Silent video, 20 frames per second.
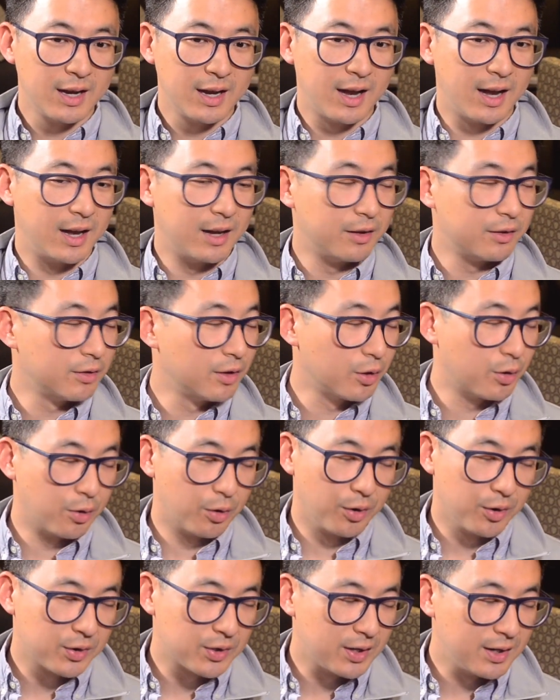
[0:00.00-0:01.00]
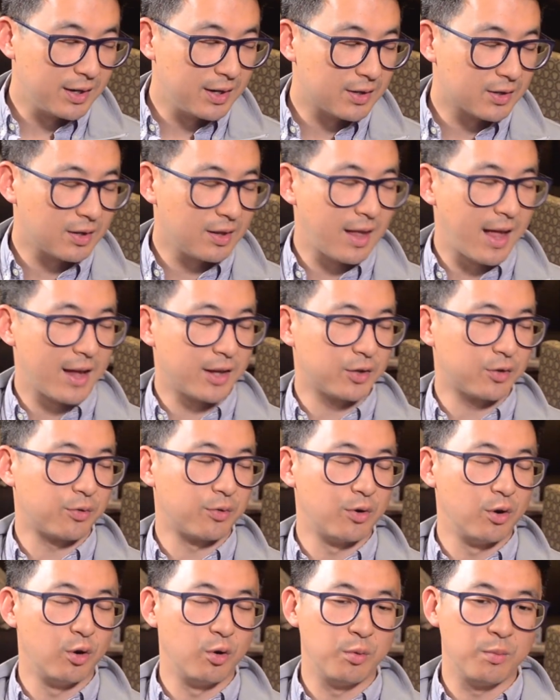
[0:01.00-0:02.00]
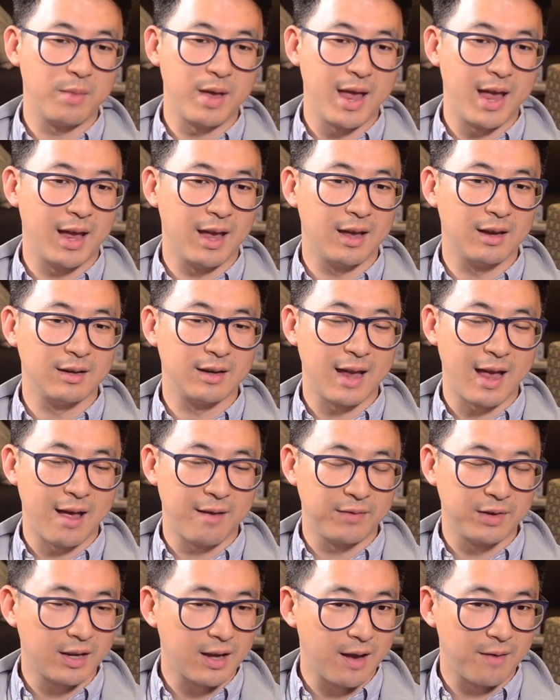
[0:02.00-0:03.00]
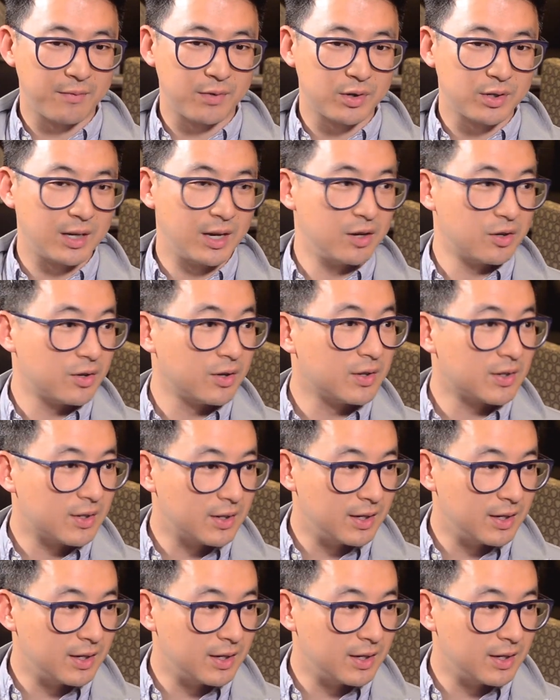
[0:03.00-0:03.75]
the girls in his classroom and having conversations,